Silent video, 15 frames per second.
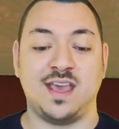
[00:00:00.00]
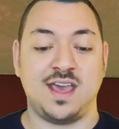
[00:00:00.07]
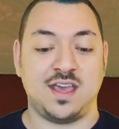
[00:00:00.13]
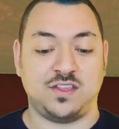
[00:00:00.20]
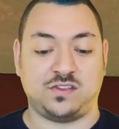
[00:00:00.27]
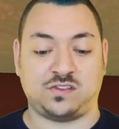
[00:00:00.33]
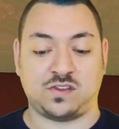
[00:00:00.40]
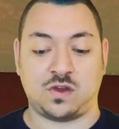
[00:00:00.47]

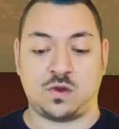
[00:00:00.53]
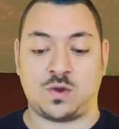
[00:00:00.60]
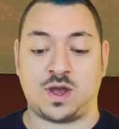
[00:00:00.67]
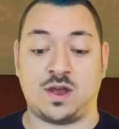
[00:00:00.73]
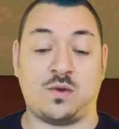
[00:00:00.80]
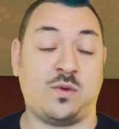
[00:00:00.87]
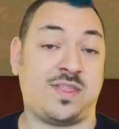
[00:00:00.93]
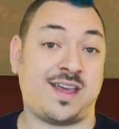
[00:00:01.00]

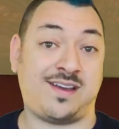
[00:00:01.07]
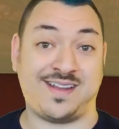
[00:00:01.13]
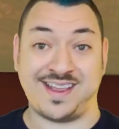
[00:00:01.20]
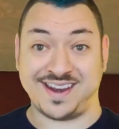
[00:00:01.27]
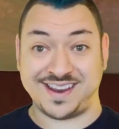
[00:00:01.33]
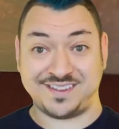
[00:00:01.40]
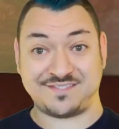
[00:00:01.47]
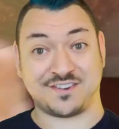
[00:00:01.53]
So without
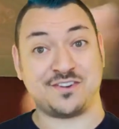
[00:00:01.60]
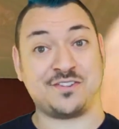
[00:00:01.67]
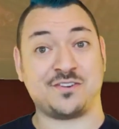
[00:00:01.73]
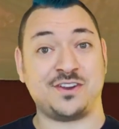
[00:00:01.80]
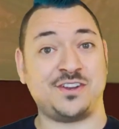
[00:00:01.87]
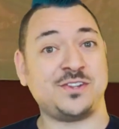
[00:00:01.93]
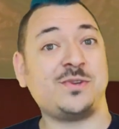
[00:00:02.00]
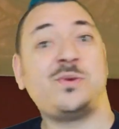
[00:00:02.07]
any further
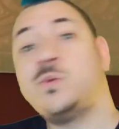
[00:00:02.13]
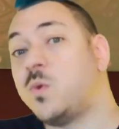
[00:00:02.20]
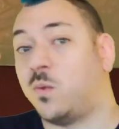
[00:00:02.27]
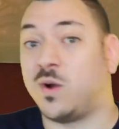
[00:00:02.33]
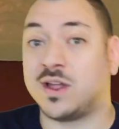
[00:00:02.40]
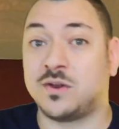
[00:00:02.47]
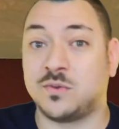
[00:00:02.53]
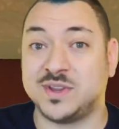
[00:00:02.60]
ado,
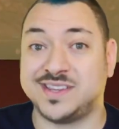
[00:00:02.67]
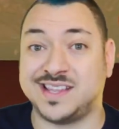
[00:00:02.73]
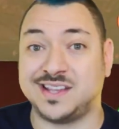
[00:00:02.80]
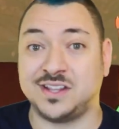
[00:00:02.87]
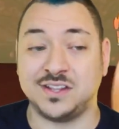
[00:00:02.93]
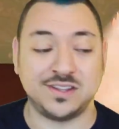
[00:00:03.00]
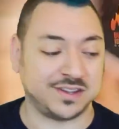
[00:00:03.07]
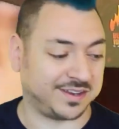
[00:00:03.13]
why don't we take a
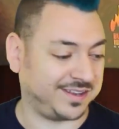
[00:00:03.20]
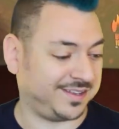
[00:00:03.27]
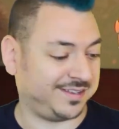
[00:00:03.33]
look?